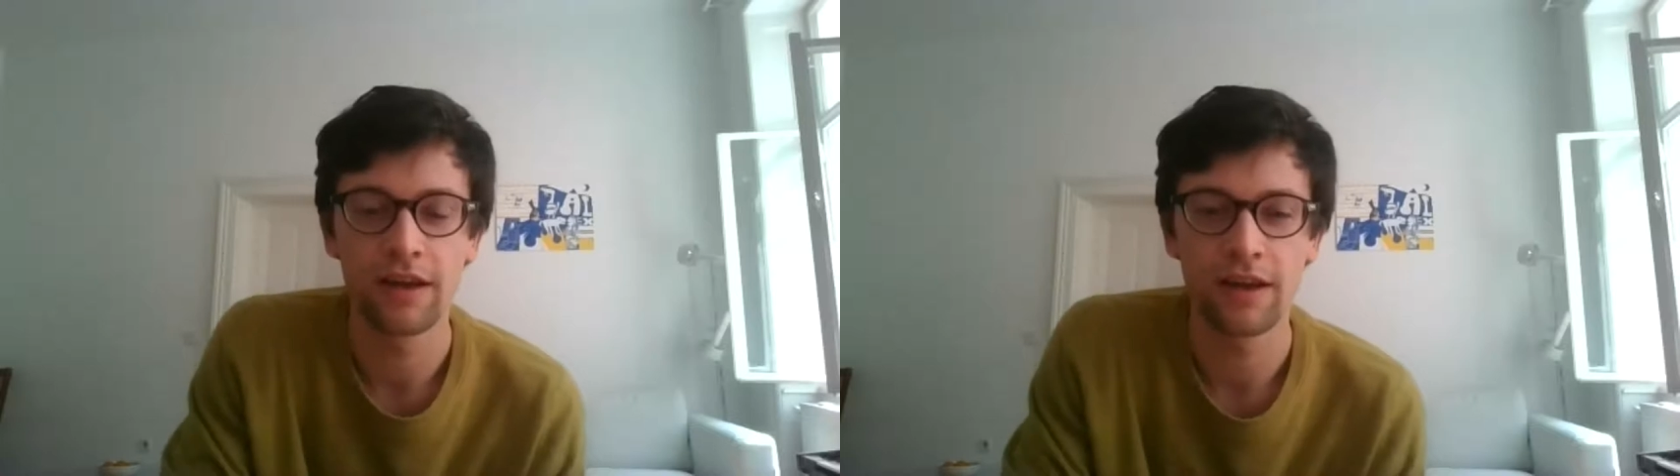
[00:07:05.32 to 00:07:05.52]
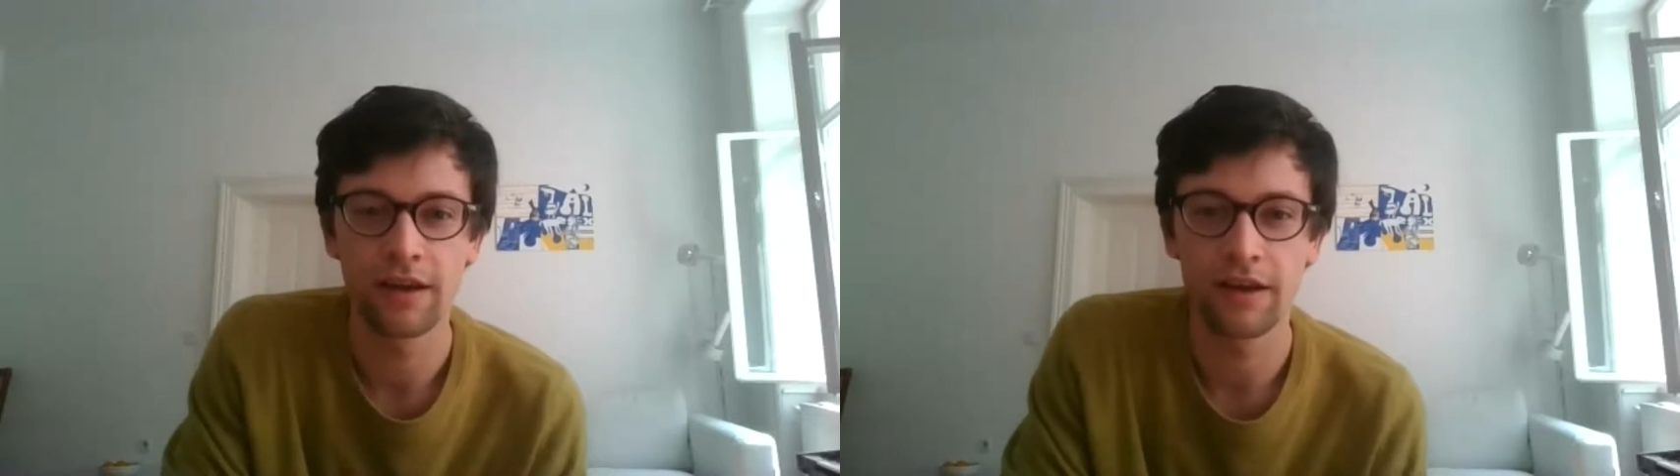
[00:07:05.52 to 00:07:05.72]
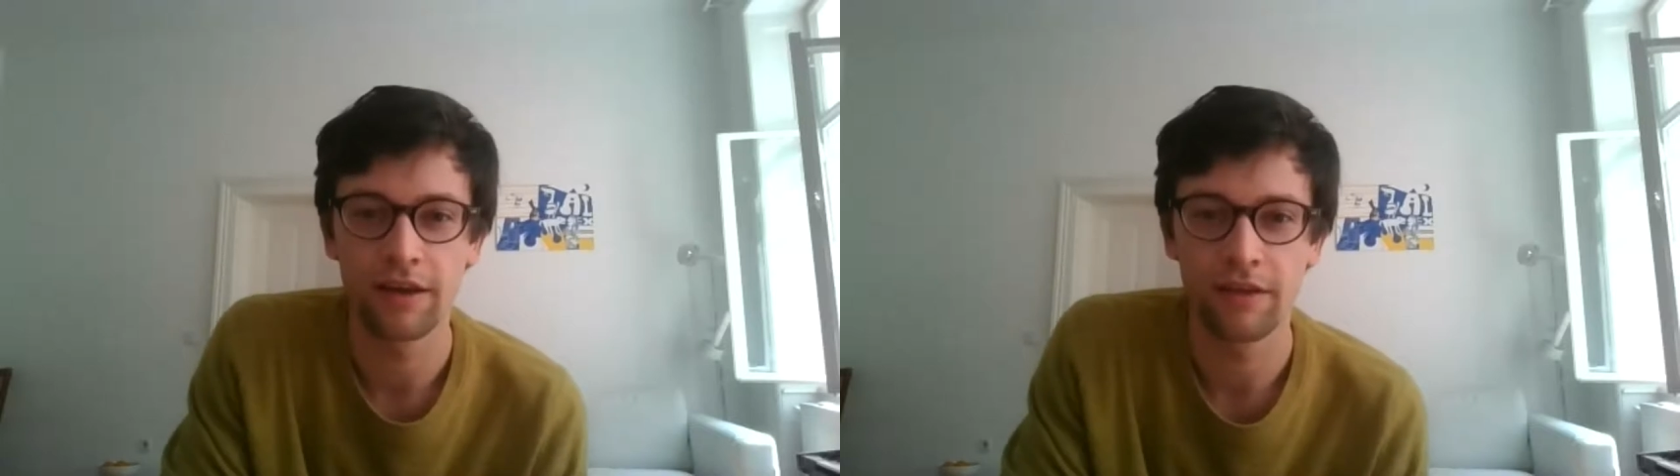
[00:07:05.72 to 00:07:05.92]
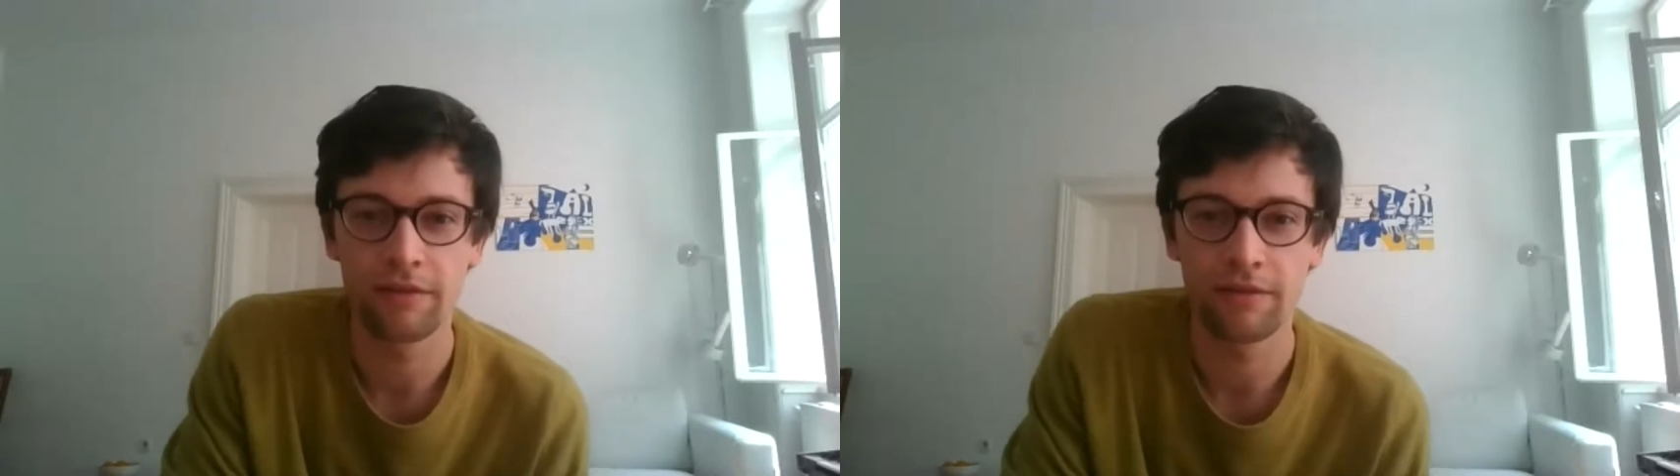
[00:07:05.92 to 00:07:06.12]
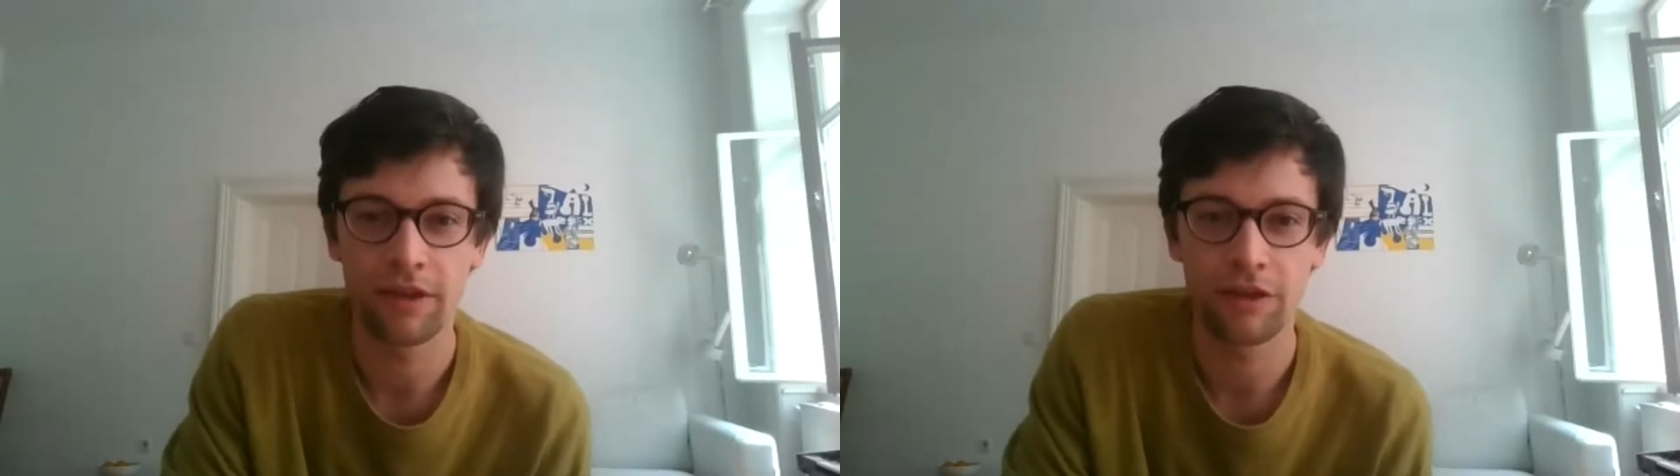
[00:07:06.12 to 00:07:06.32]

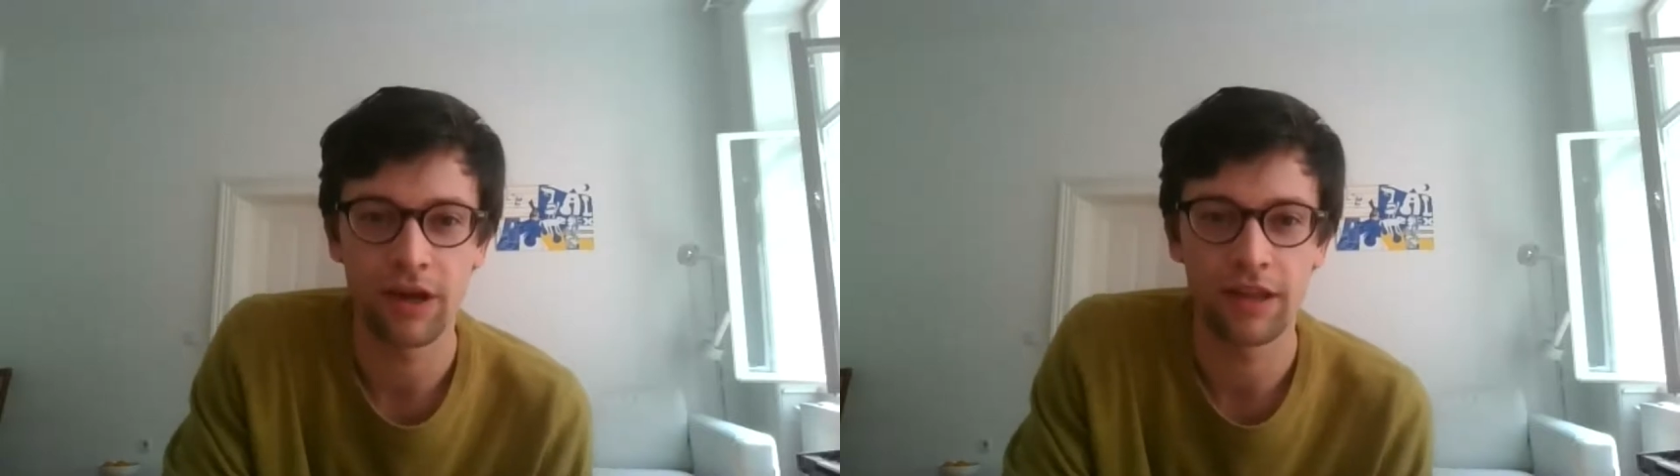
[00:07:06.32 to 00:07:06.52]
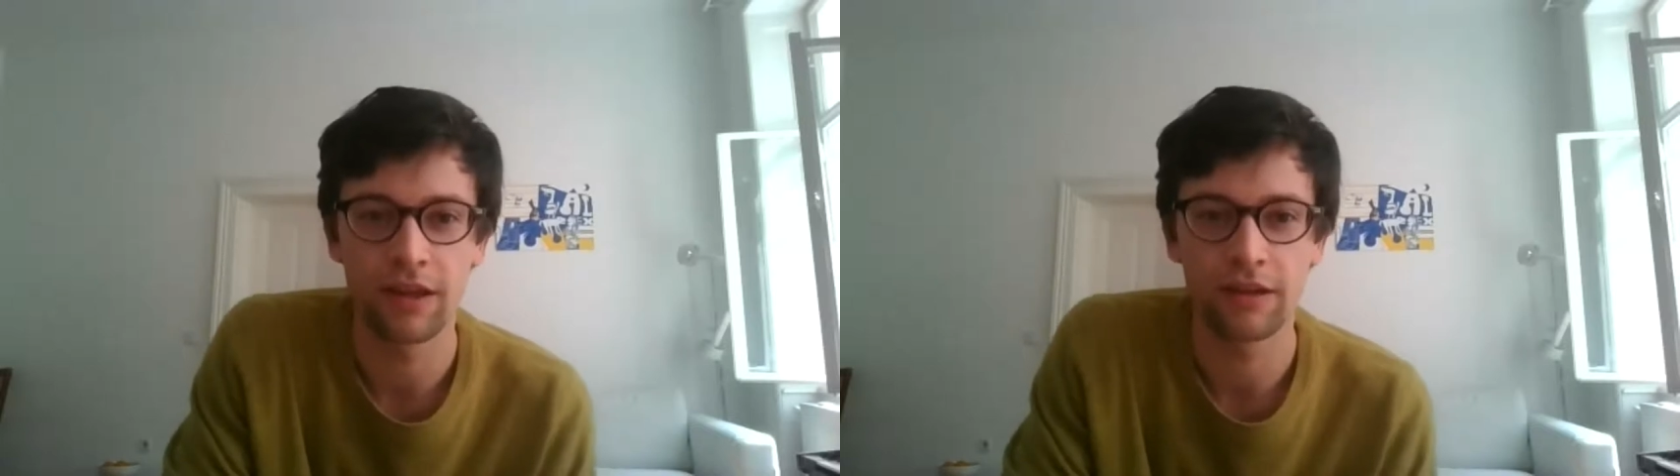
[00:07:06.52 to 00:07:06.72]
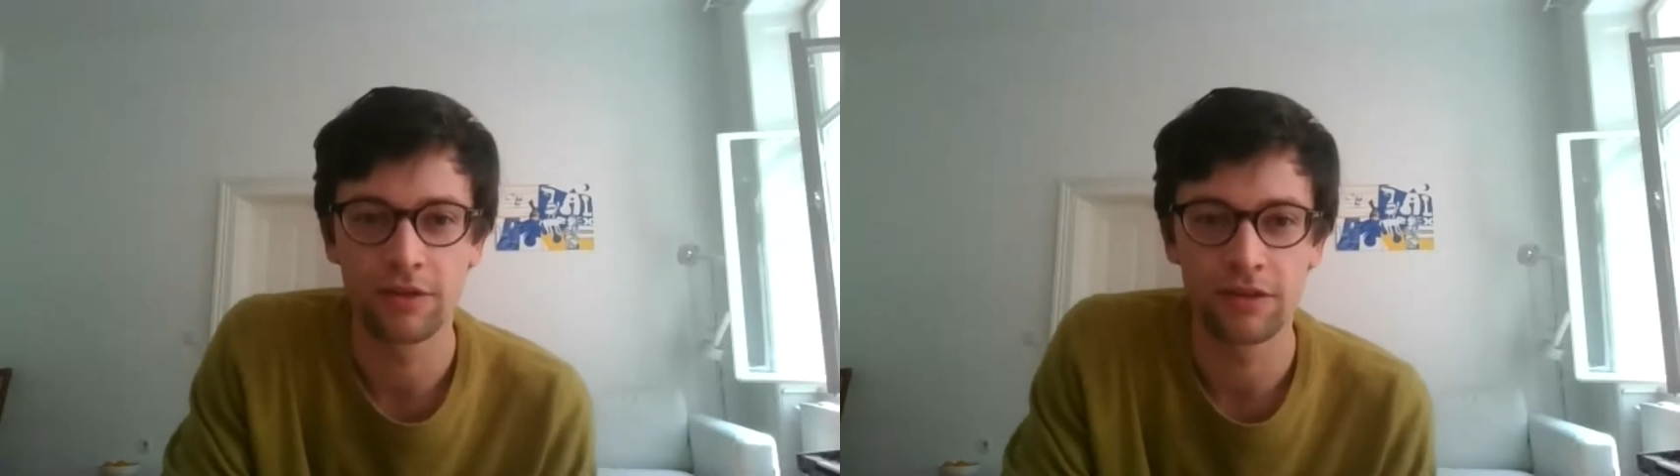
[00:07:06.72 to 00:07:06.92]
a threat that you